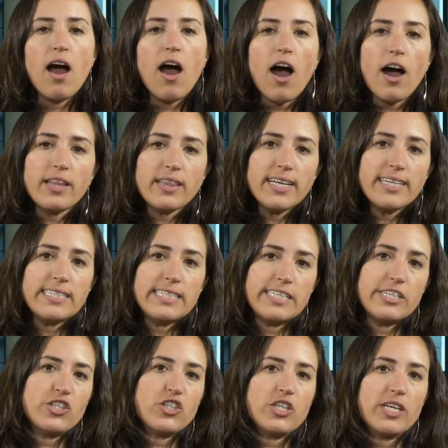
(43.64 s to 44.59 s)
Online
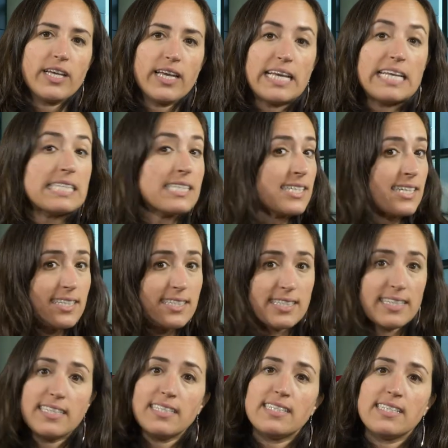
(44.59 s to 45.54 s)
teaching isn't as
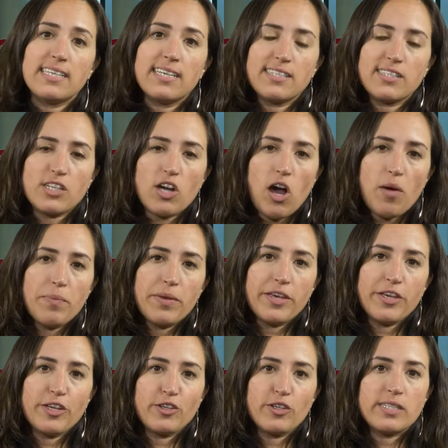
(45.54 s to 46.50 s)
easy as
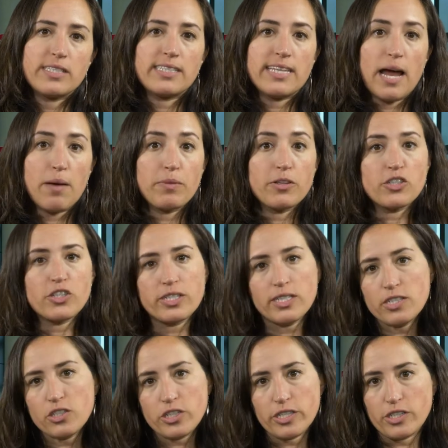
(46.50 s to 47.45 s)
copying your established
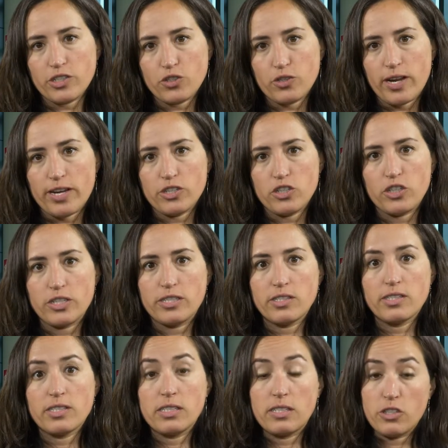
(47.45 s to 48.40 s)
teaching
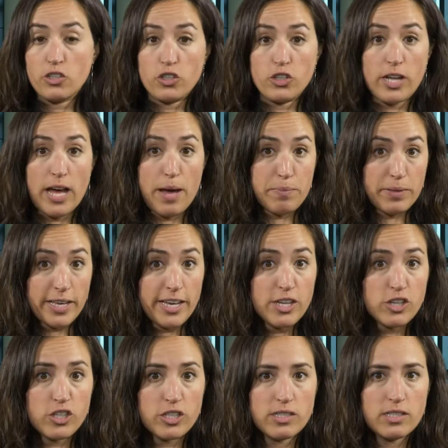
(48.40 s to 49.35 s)
strategies to digital
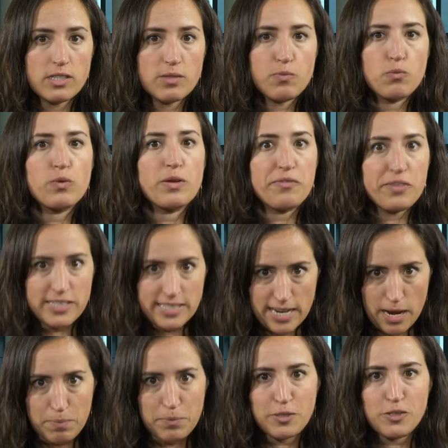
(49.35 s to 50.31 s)
applications. We've
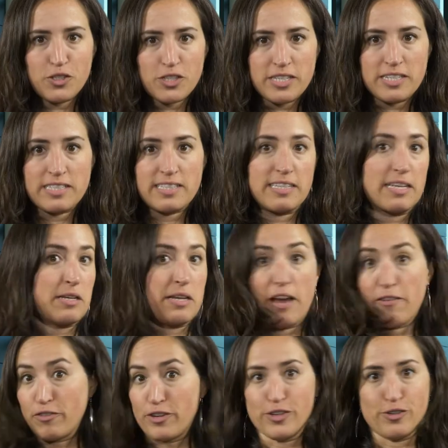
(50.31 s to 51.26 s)
established this in
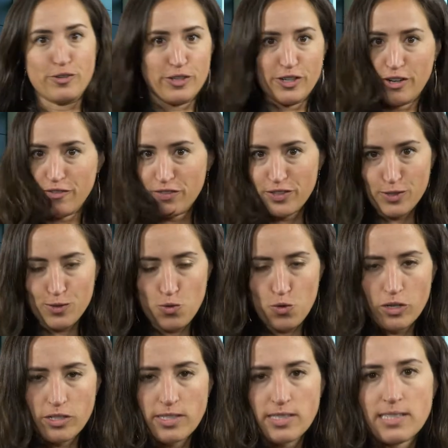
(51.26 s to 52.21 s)
every unit of this
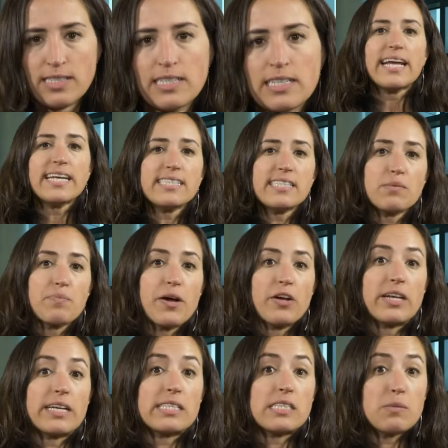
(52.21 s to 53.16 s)
course. It's
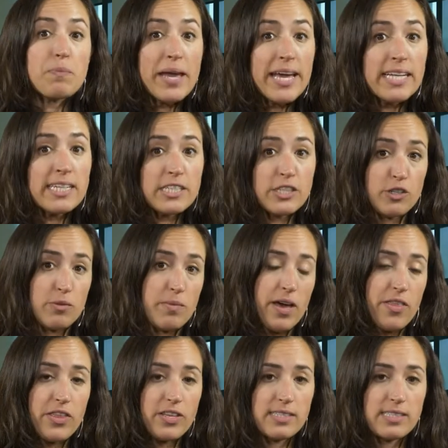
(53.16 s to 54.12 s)
about expanding your
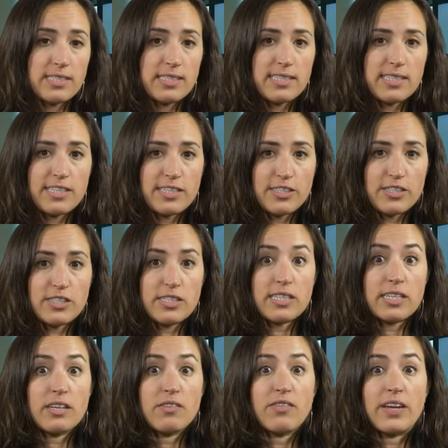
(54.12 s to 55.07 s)
methods and skills
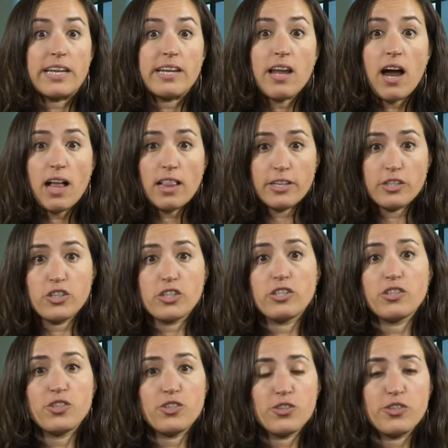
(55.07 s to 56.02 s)
to convey knowledge
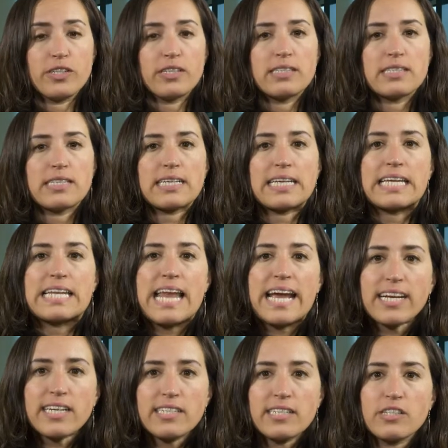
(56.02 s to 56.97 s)
to students,
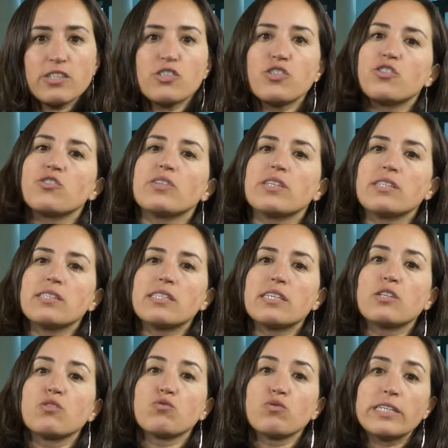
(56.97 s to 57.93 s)
connecting students
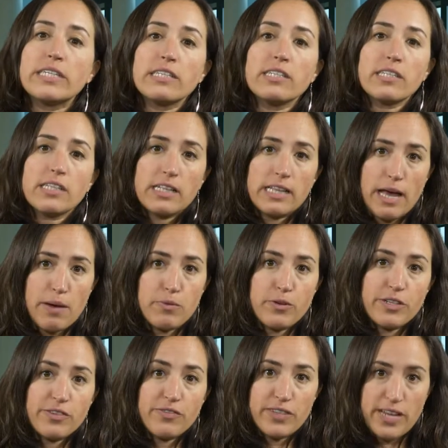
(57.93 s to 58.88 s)
in real
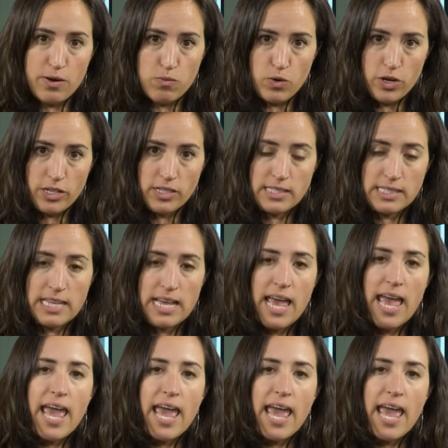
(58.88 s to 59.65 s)
collaborative networks,